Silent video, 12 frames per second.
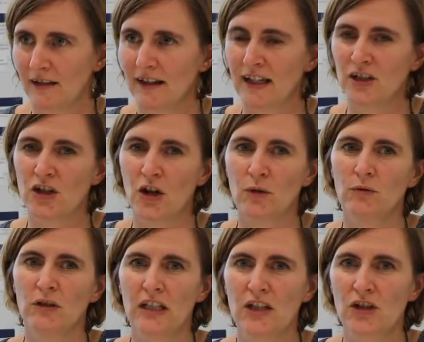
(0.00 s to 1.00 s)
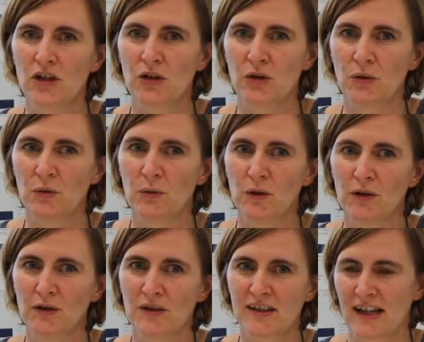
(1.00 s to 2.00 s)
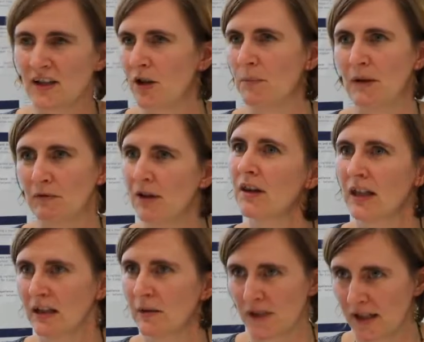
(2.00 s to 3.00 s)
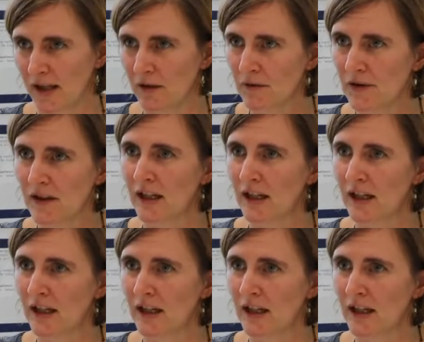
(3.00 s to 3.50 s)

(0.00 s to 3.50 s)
They don't need to set up everything themselves.